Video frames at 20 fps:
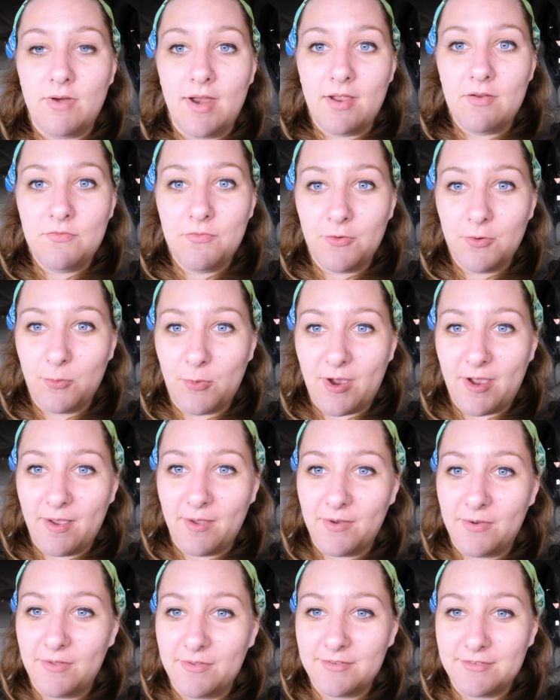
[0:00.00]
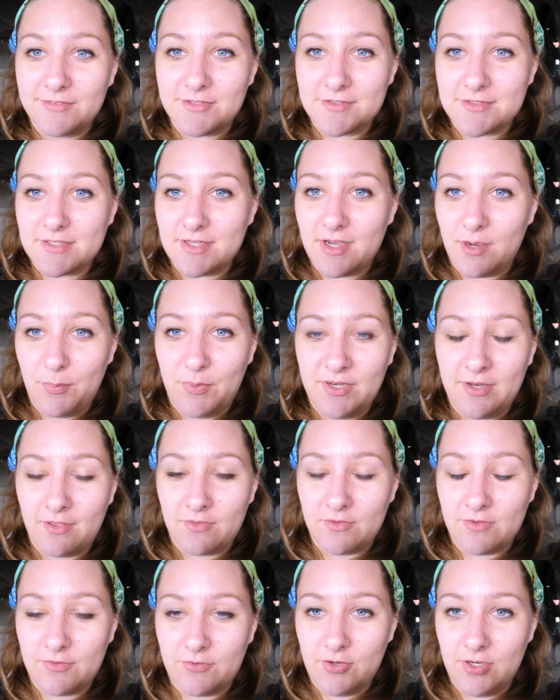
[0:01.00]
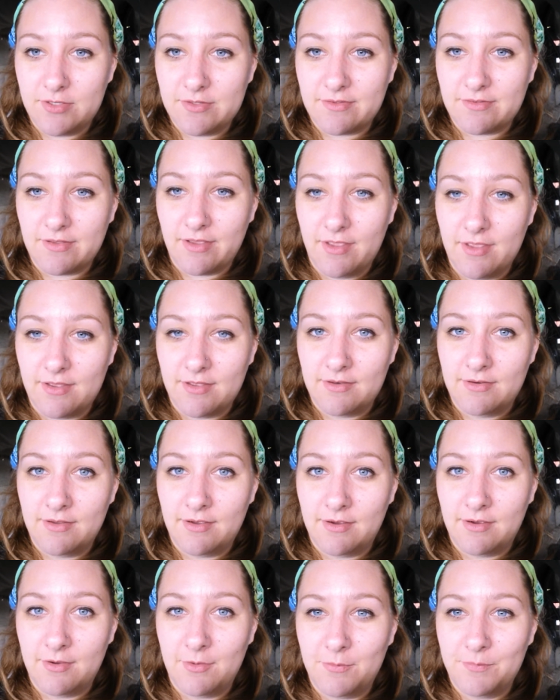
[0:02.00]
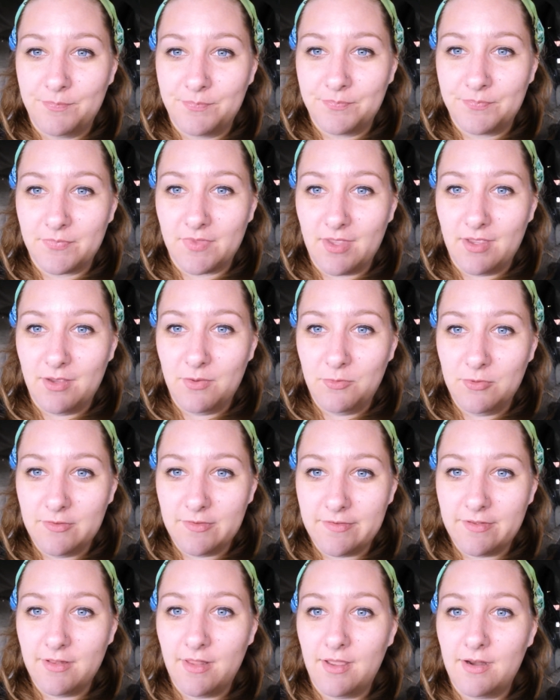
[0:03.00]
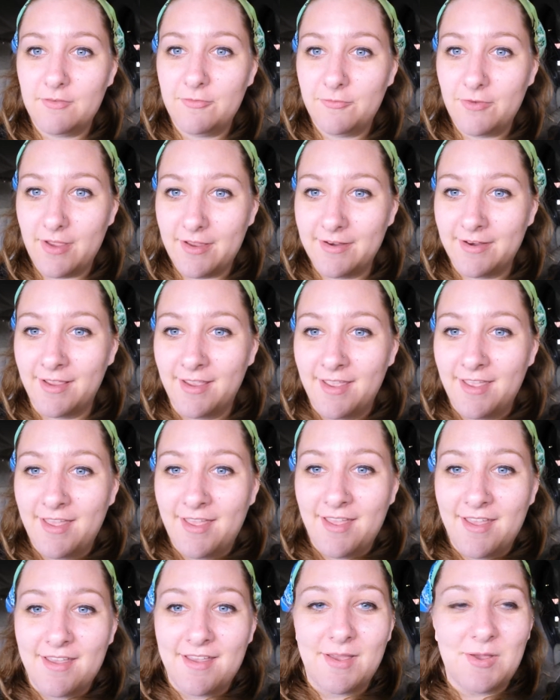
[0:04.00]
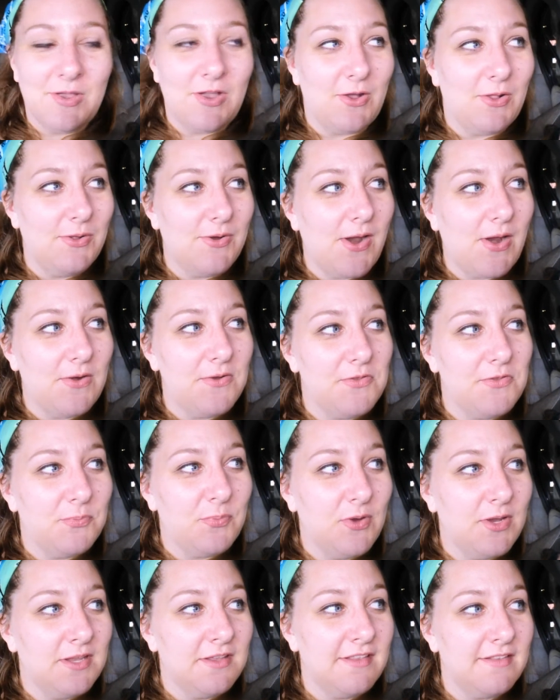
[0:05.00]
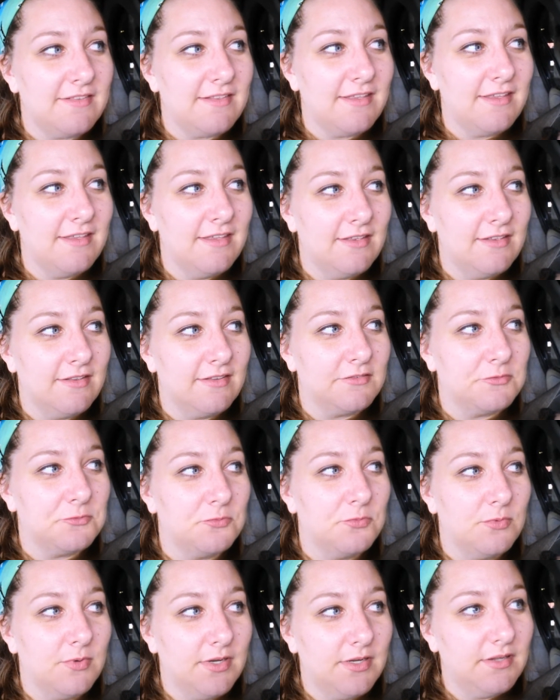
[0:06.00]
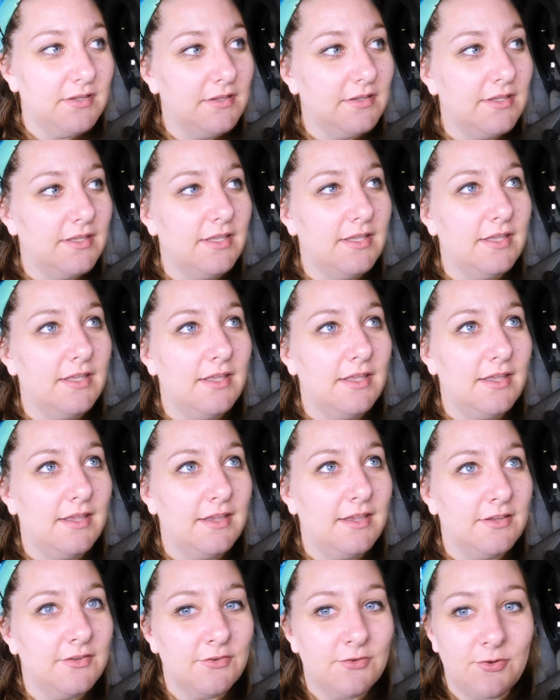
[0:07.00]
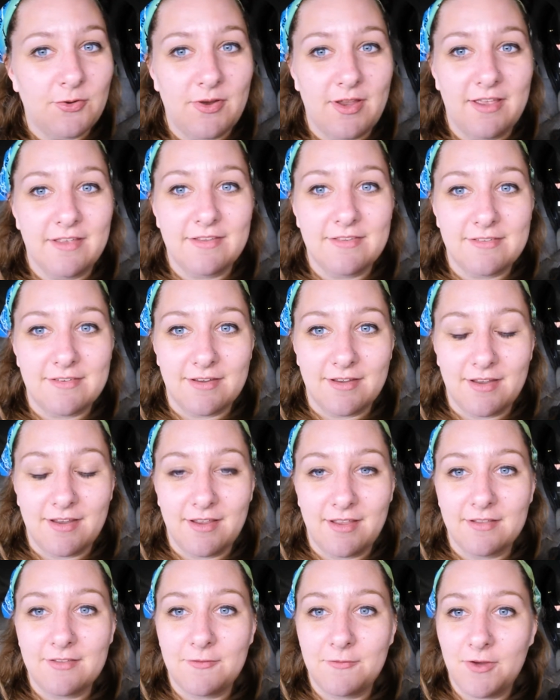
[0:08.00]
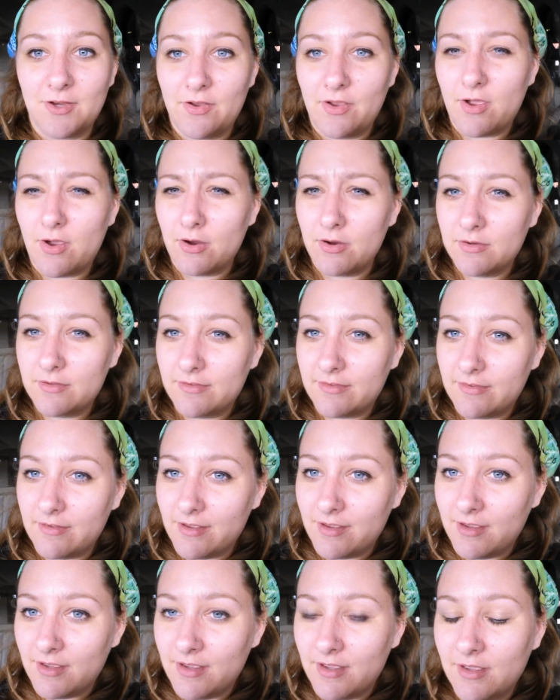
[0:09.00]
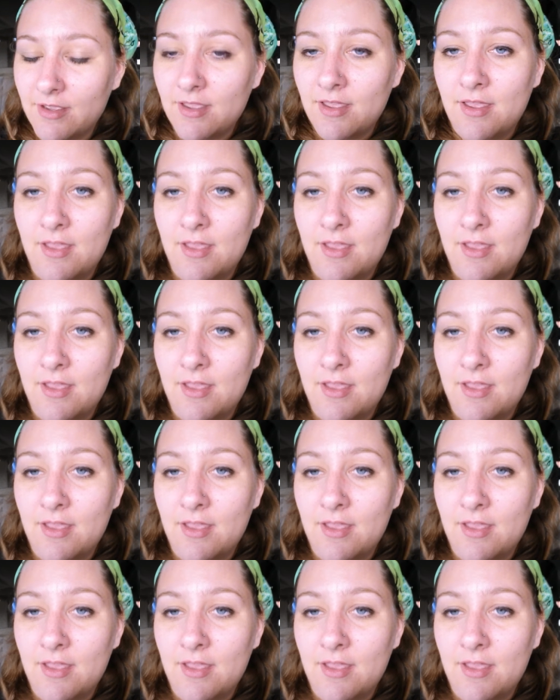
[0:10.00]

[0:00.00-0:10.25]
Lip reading: around for a while, just up and down the streets, and it was a lot of fun. Colorado Springs is really interesting. It's very artsy.